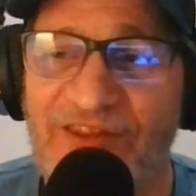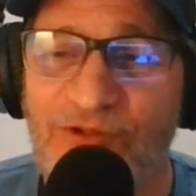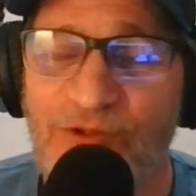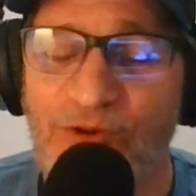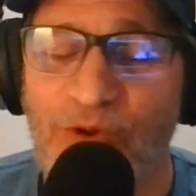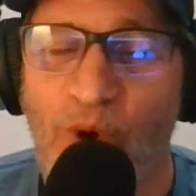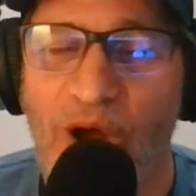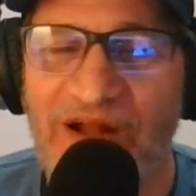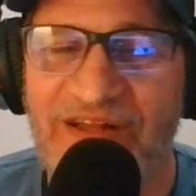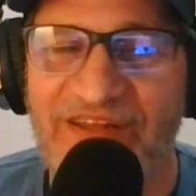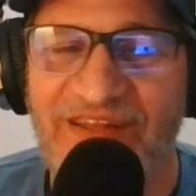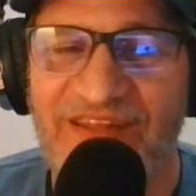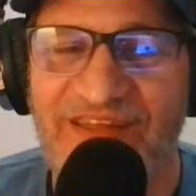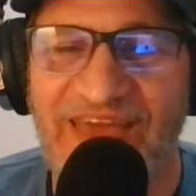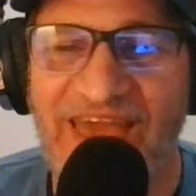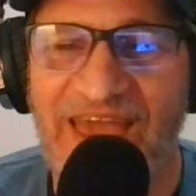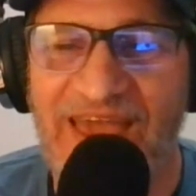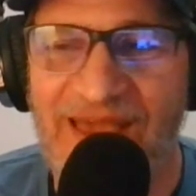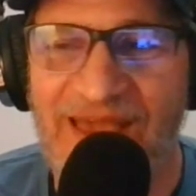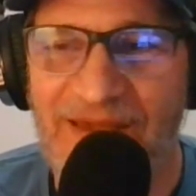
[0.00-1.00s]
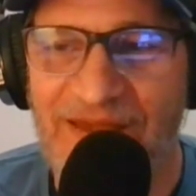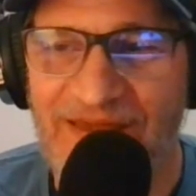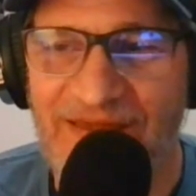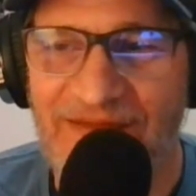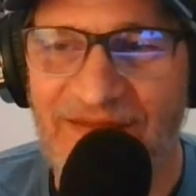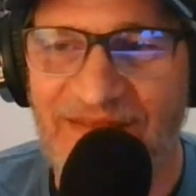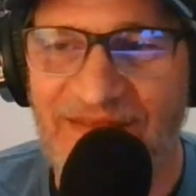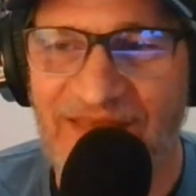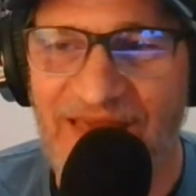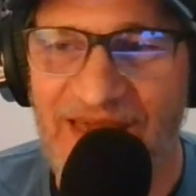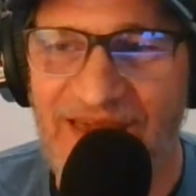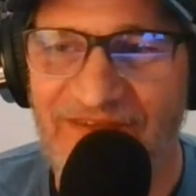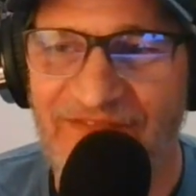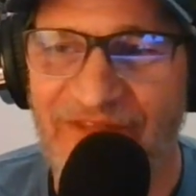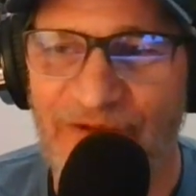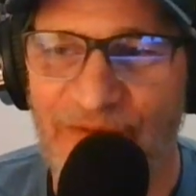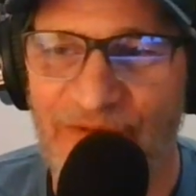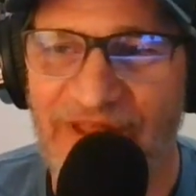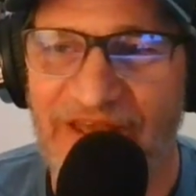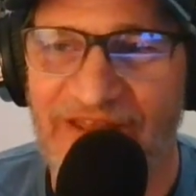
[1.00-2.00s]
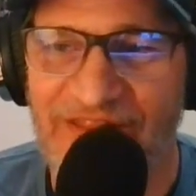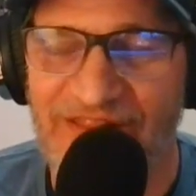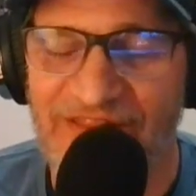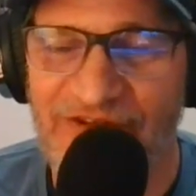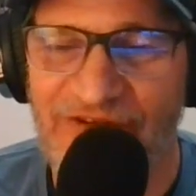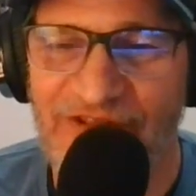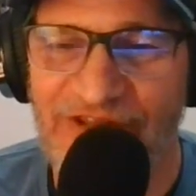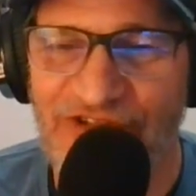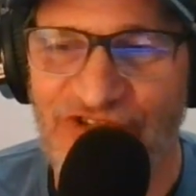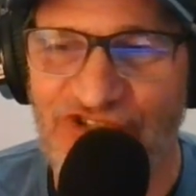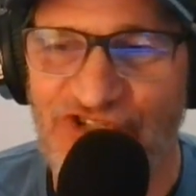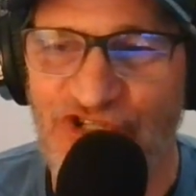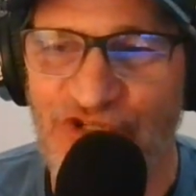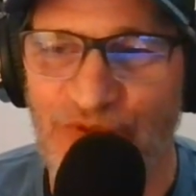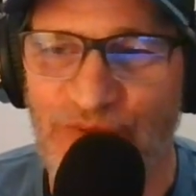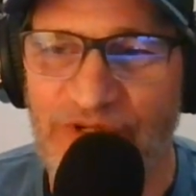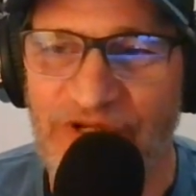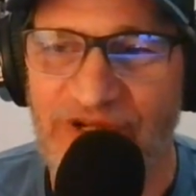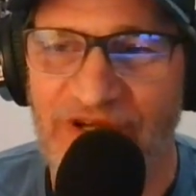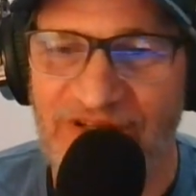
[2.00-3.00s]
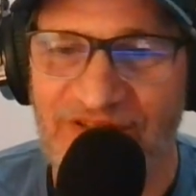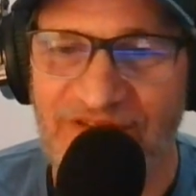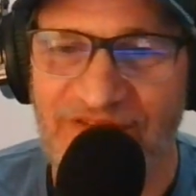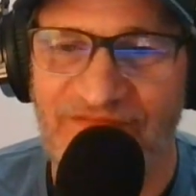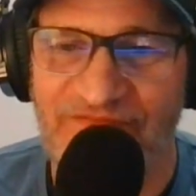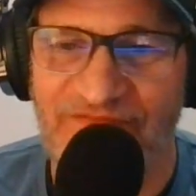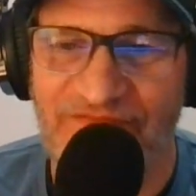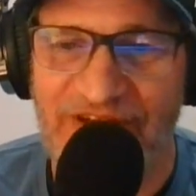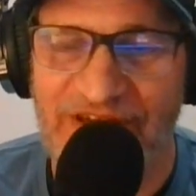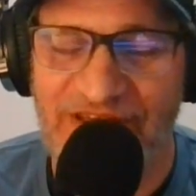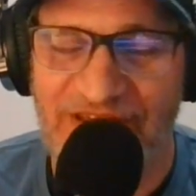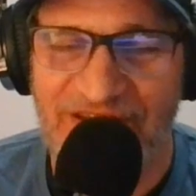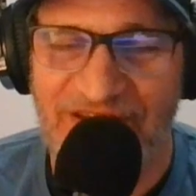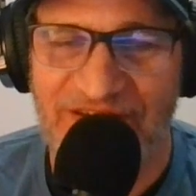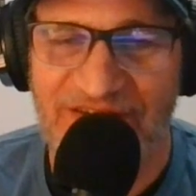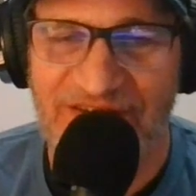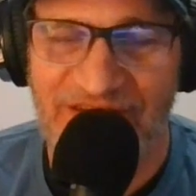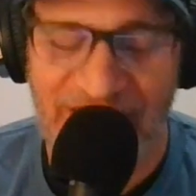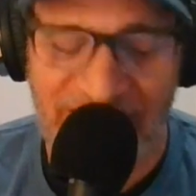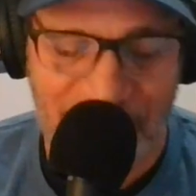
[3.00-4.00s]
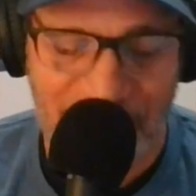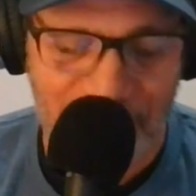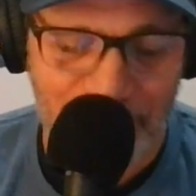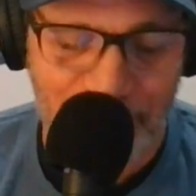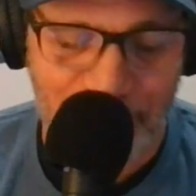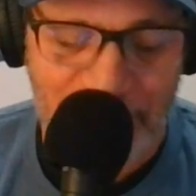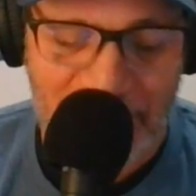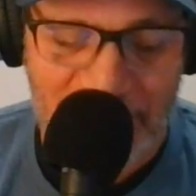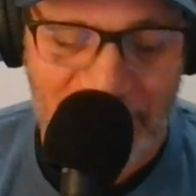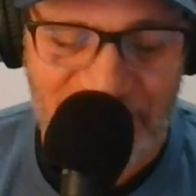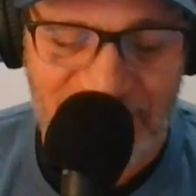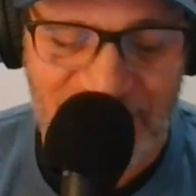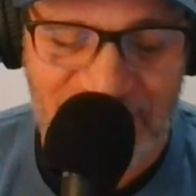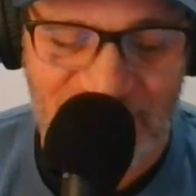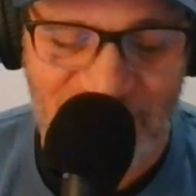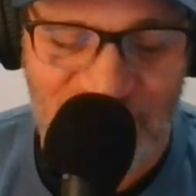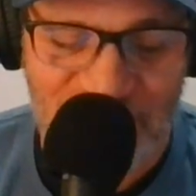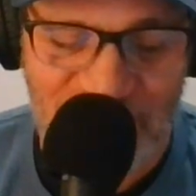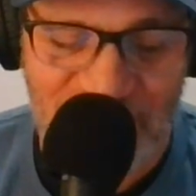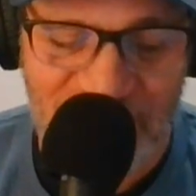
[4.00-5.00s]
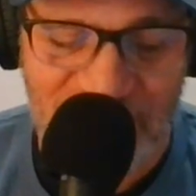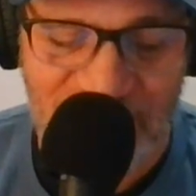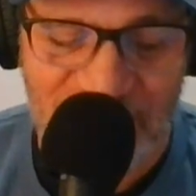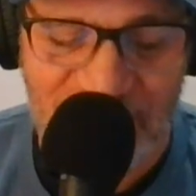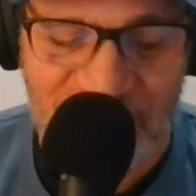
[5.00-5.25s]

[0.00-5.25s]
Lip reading: that they walked in the cave, they were like literally chewing on fucking like bones and shit.